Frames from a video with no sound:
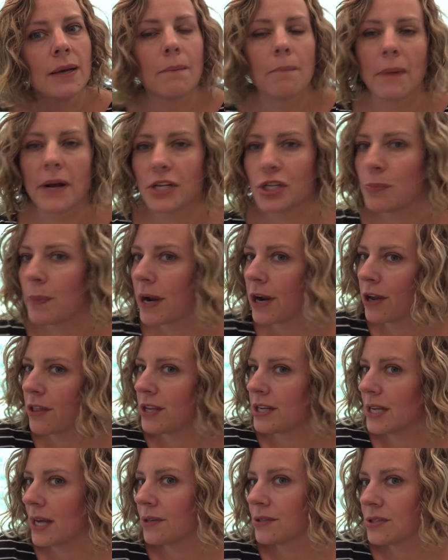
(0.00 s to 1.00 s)
much better
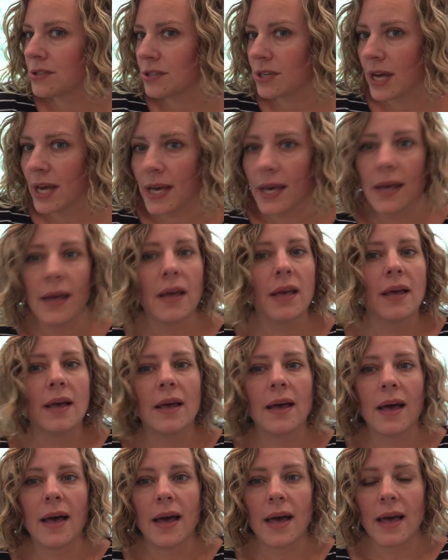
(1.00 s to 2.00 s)
than yesterday,
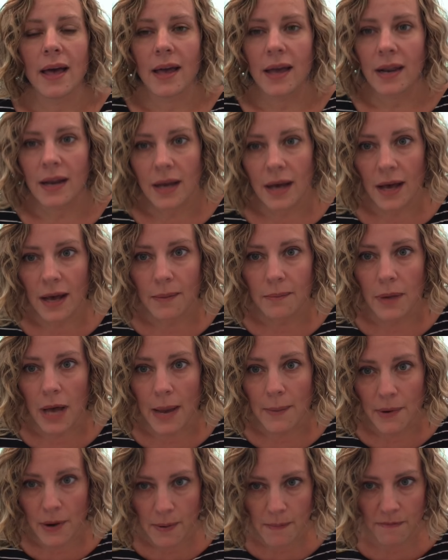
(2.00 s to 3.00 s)
and
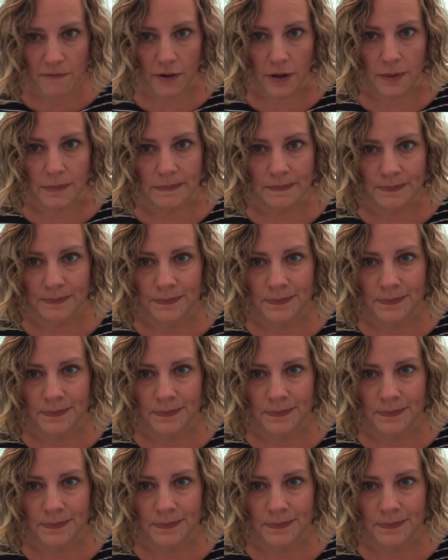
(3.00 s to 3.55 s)
I'm hopeful.